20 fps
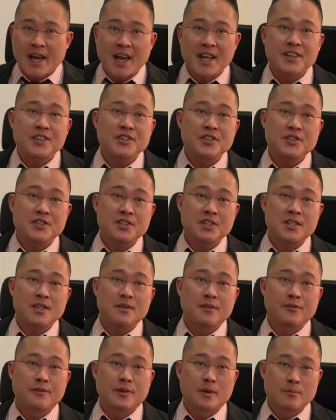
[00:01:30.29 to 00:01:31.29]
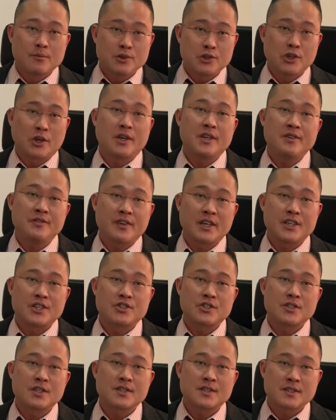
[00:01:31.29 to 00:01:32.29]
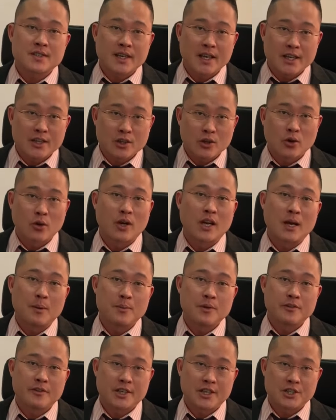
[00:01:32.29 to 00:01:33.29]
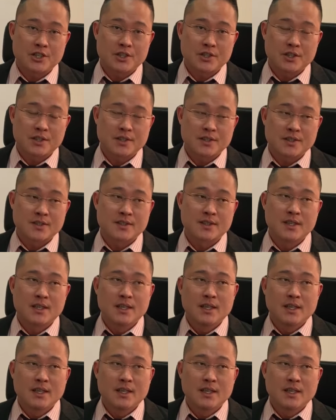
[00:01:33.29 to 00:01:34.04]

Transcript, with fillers: entity from joint ventures and collaborations.